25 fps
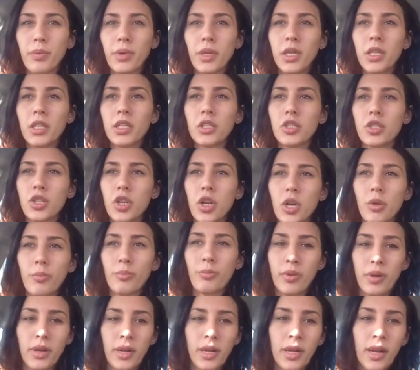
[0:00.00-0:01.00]

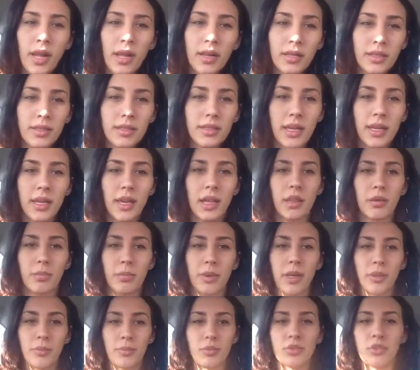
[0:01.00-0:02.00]
interpret and understand other
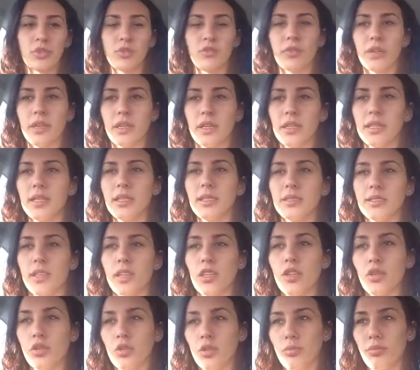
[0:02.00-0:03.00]
people's feelings,
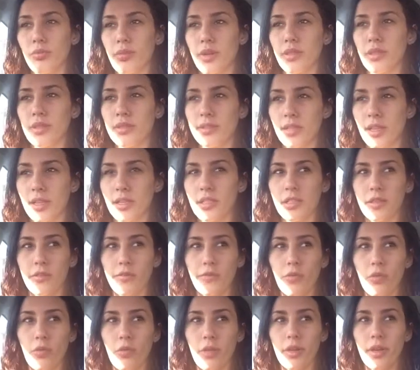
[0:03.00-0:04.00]
that you could bring this idea
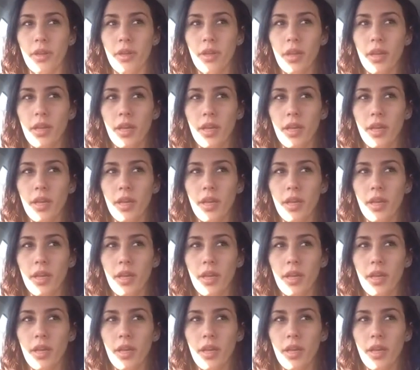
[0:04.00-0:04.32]
forward.